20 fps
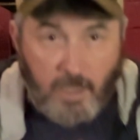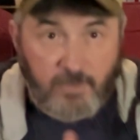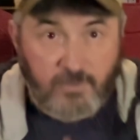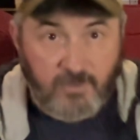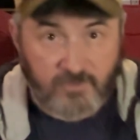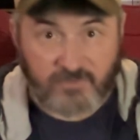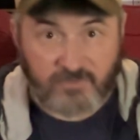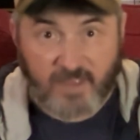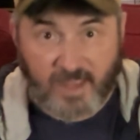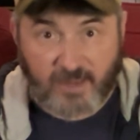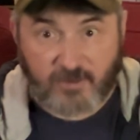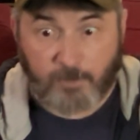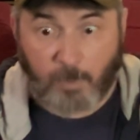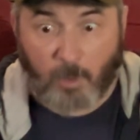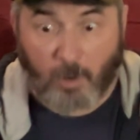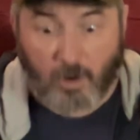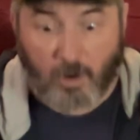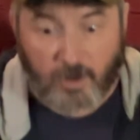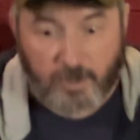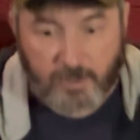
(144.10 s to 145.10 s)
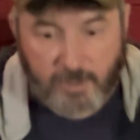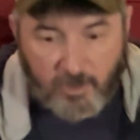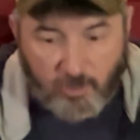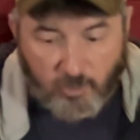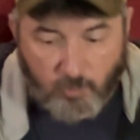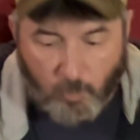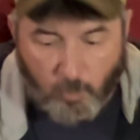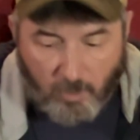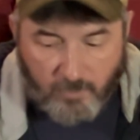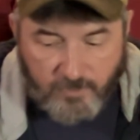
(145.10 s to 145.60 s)
This next part
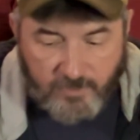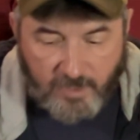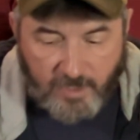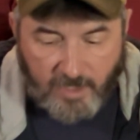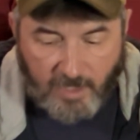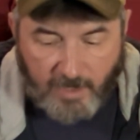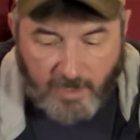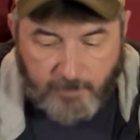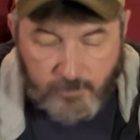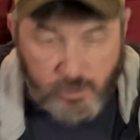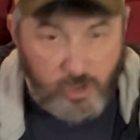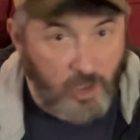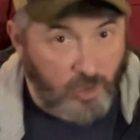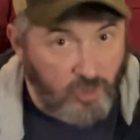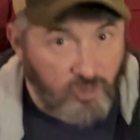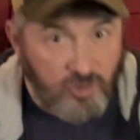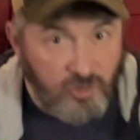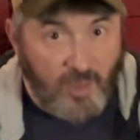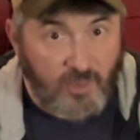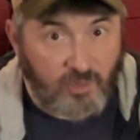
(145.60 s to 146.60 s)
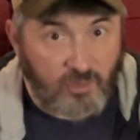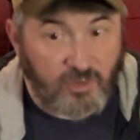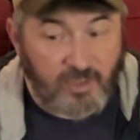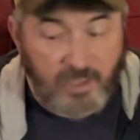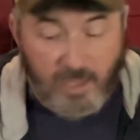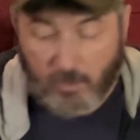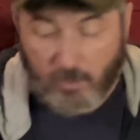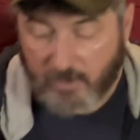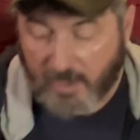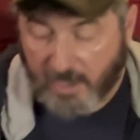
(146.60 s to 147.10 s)
is one that I'm just
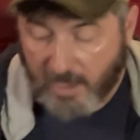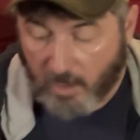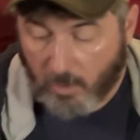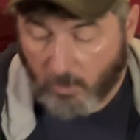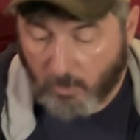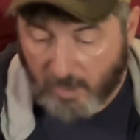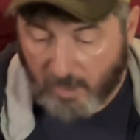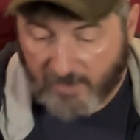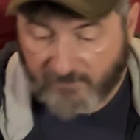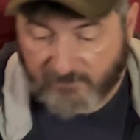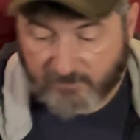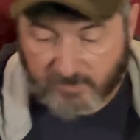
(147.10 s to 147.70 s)
testing out now.